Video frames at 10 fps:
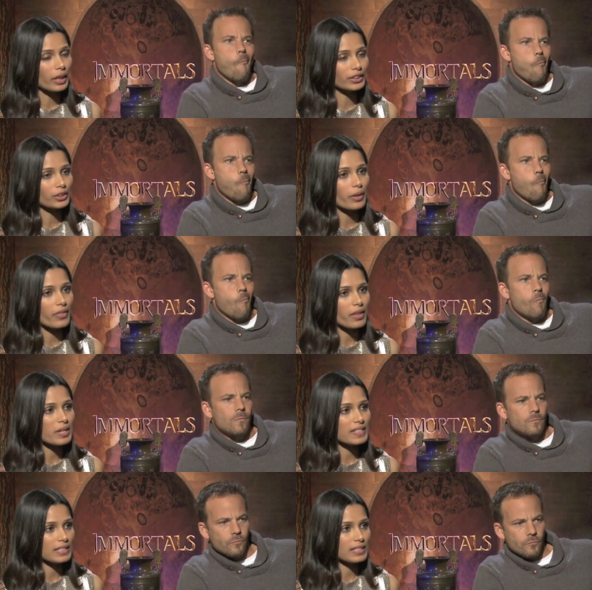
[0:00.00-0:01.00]
Speaker 1: I, I do, and they're
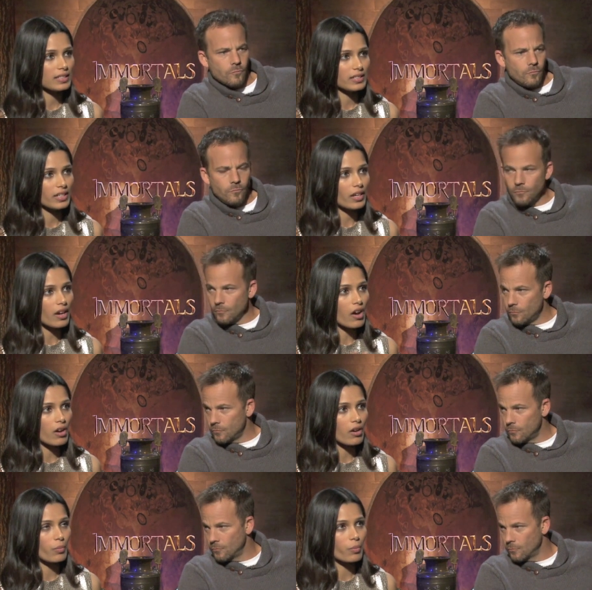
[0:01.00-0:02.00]
my sisters. They
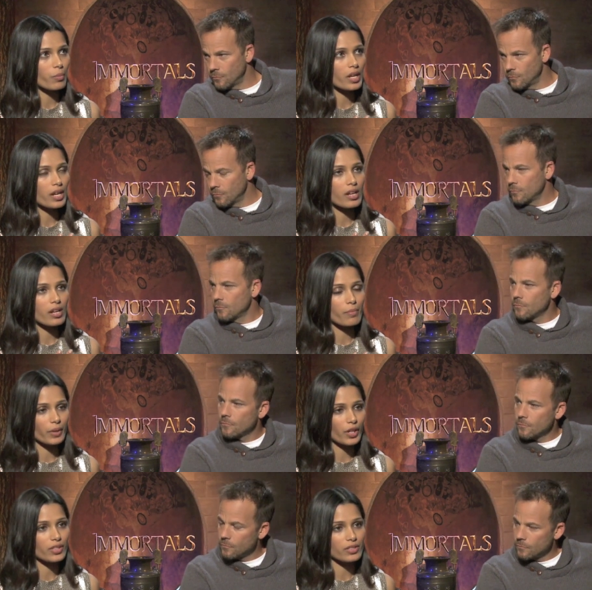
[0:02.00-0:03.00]
are, we,
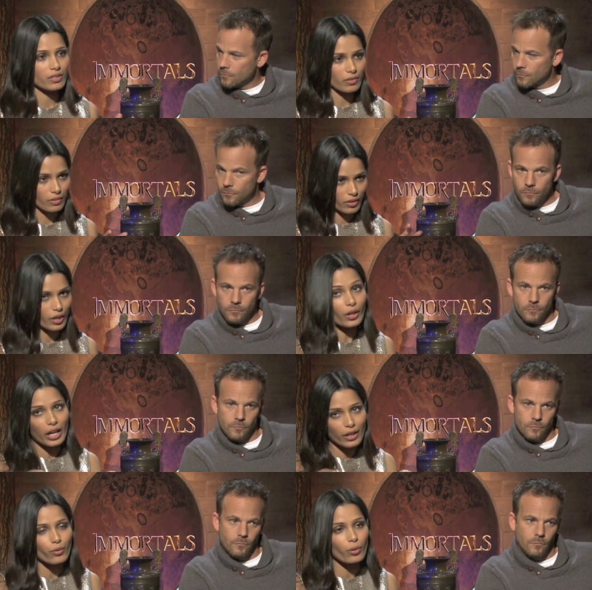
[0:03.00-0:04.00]
because they
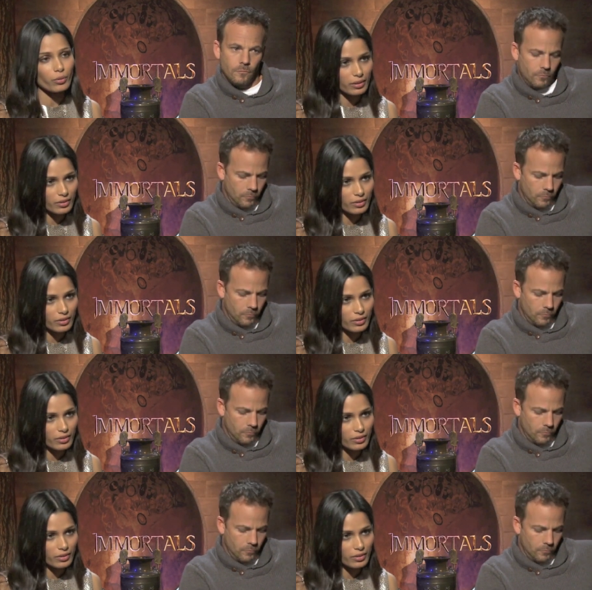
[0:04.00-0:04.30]
kind of all